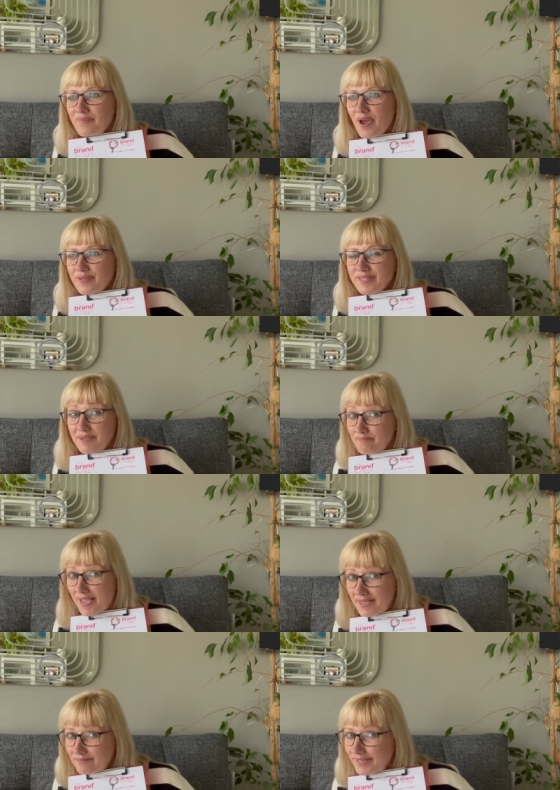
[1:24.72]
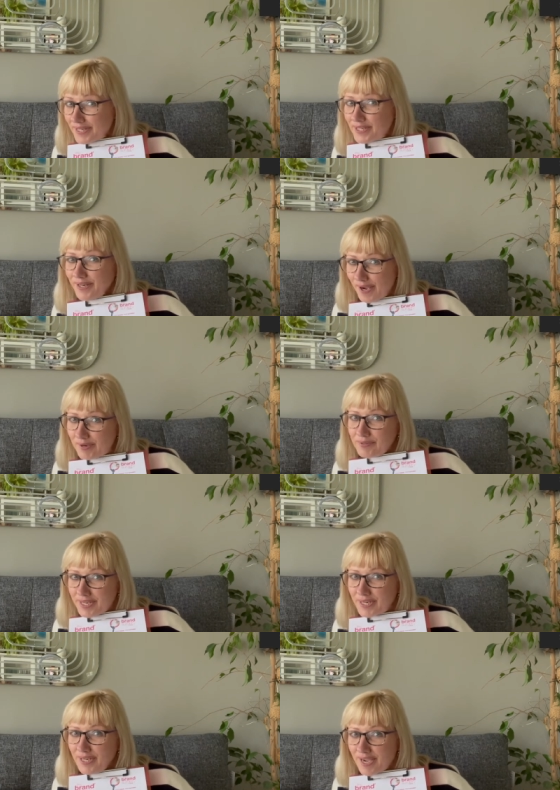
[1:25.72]
I'd say babyish,
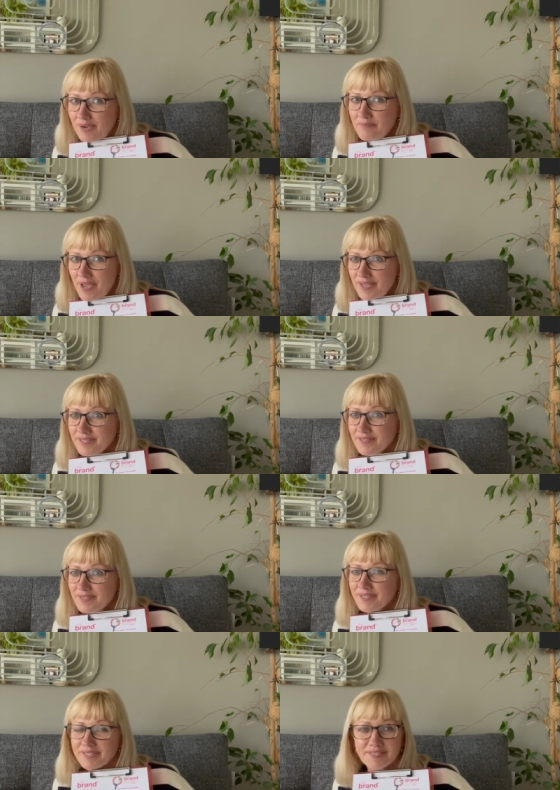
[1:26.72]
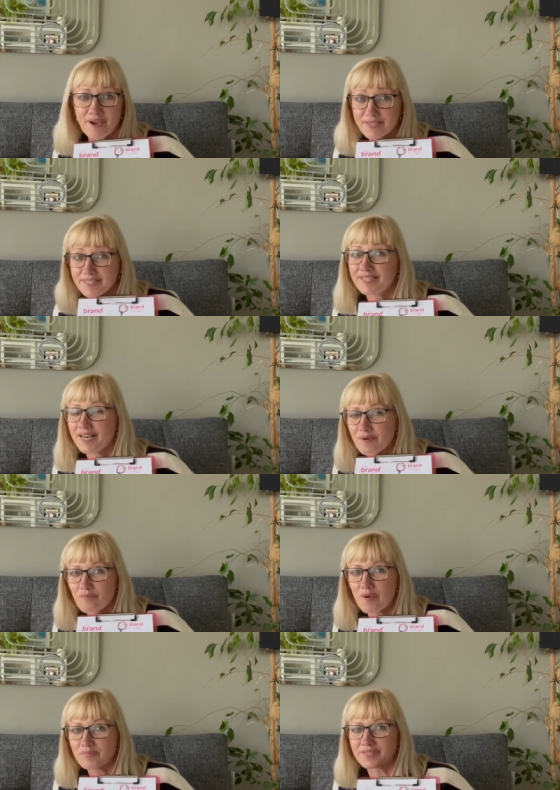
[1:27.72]
childish, like a person's just started to learn
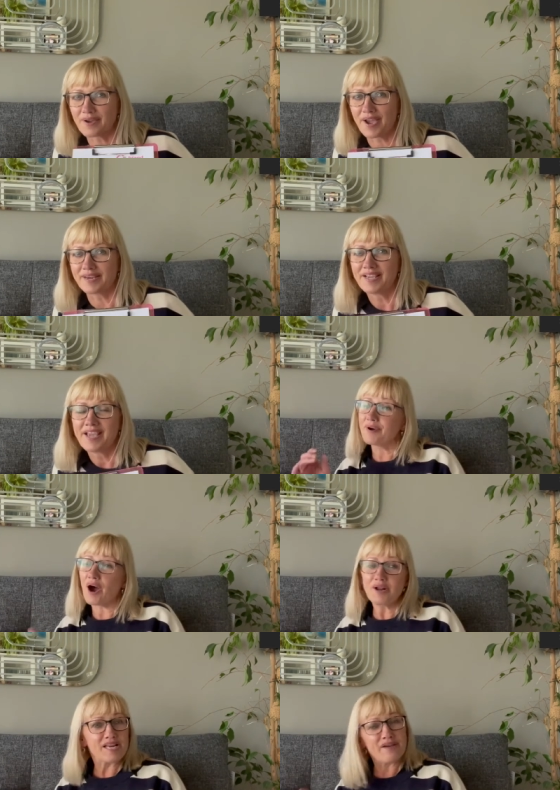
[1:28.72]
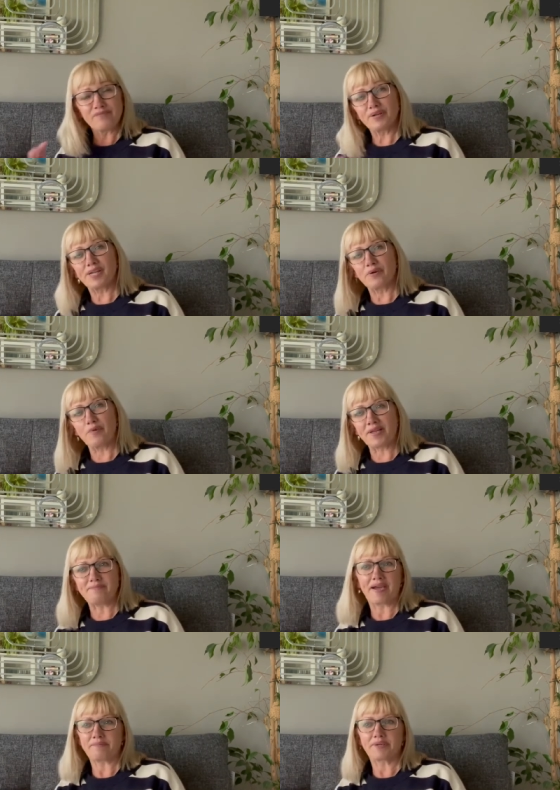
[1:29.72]
web design. I love looking at
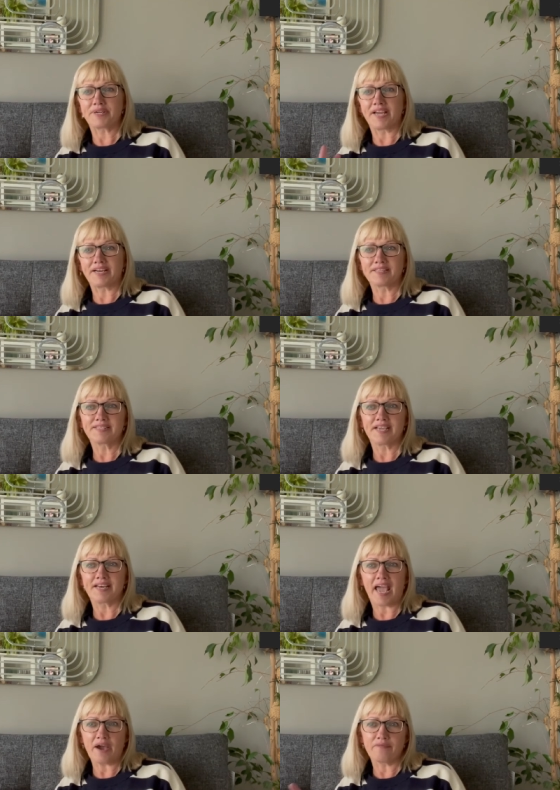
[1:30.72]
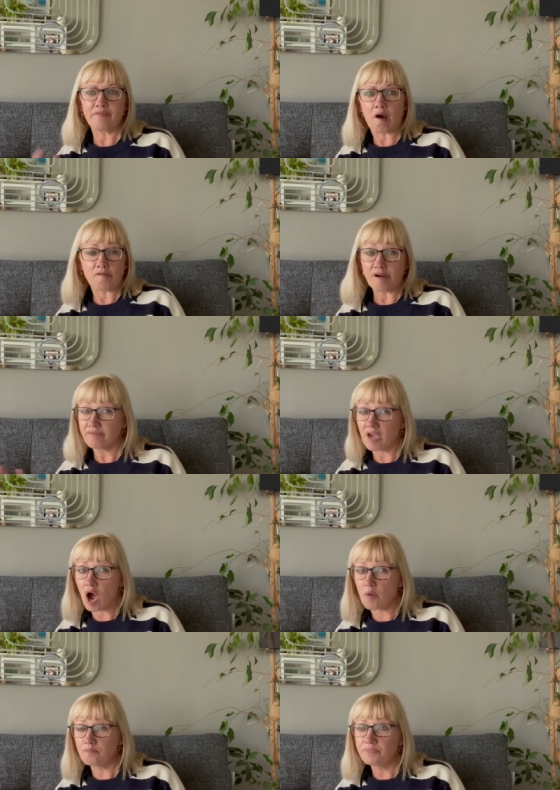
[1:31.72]
Wayback Machine and seeing how far I've
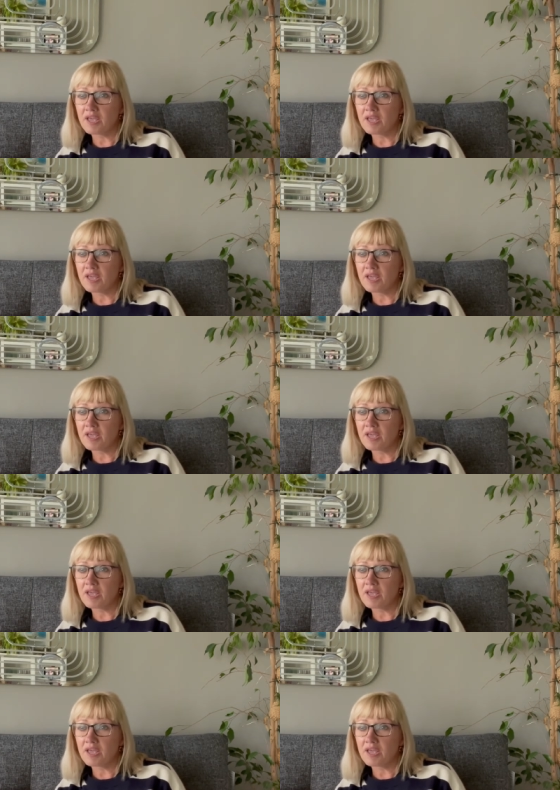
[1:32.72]
come.